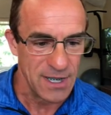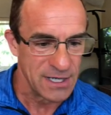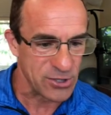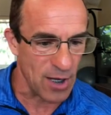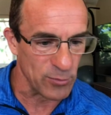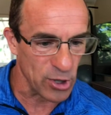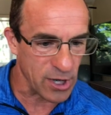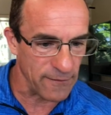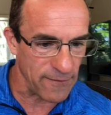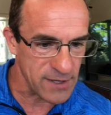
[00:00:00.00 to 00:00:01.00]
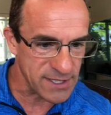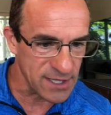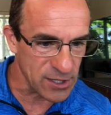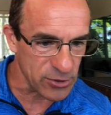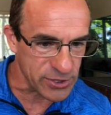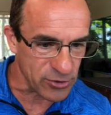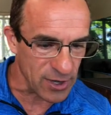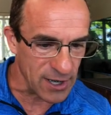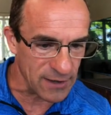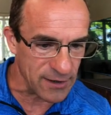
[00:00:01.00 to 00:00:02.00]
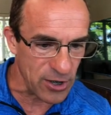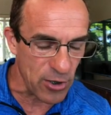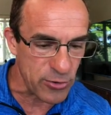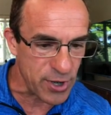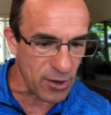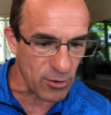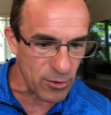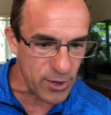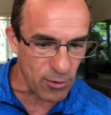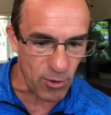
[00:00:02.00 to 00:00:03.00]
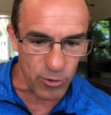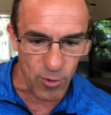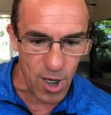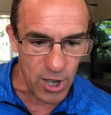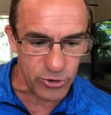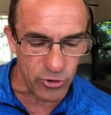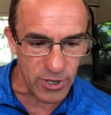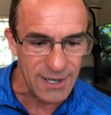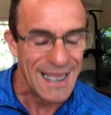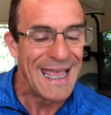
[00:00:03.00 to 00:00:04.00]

So I'm looking at the signal strength, you know, 0 to 100.